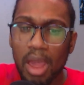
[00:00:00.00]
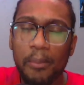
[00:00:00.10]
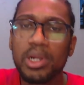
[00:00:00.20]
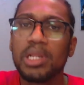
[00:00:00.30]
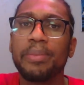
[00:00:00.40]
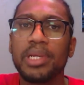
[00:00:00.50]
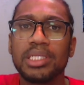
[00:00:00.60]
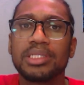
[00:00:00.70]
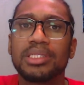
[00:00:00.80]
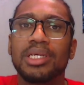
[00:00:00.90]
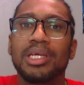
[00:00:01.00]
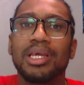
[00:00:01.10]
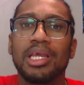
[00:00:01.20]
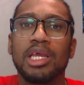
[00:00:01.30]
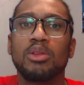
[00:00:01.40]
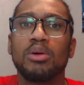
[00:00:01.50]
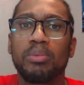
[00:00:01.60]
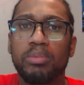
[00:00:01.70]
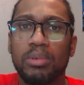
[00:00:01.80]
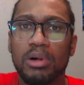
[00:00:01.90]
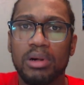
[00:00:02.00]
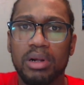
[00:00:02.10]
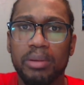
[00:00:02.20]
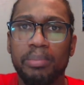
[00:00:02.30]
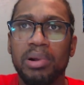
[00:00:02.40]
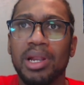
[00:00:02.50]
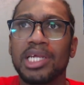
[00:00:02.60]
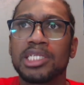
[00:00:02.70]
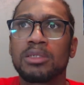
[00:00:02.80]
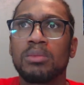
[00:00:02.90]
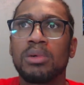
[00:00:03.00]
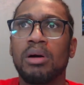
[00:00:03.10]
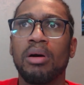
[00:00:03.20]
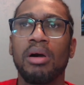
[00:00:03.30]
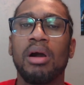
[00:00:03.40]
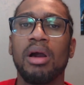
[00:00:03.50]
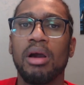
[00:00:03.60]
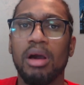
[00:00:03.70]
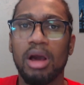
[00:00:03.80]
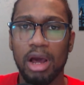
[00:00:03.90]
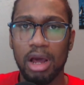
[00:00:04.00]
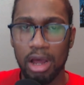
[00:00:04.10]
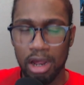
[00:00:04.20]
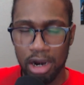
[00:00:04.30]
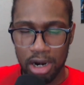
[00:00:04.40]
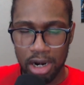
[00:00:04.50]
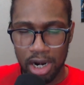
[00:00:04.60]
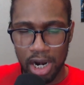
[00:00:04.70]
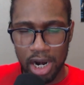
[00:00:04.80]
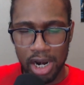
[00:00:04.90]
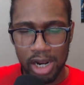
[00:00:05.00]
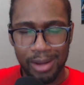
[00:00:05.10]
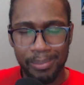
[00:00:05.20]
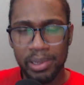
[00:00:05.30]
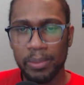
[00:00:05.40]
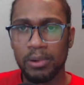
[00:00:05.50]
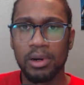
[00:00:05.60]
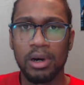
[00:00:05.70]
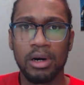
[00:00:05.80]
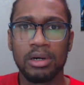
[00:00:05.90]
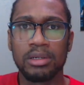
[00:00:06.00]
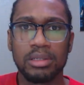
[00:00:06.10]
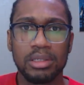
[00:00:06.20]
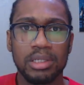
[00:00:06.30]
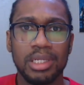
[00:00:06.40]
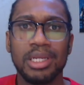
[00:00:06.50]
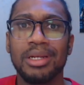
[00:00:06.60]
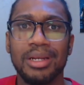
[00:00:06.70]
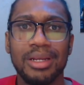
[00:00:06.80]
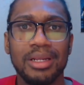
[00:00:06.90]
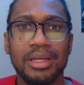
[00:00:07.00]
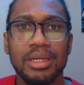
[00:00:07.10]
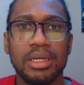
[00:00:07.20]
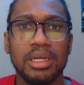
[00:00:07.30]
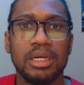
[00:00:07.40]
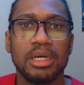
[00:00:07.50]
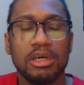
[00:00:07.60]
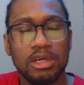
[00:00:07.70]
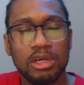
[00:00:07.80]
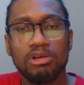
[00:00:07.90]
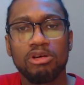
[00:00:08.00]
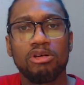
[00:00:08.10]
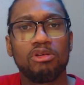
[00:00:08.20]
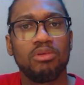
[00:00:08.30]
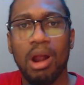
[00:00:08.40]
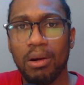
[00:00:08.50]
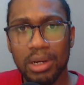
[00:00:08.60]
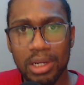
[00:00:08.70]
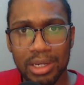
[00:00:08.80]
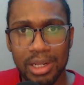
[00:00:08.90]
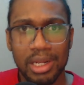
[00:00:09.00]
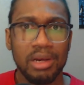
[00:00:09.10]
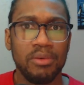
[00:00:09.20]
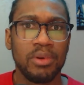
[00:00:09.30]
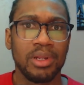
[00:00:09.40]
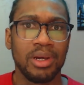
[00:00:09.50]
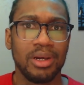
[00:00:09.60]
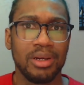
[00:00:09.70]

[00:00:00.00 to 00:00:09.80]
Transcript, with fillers: but it means in the place where a lot of people are in. In a crowded area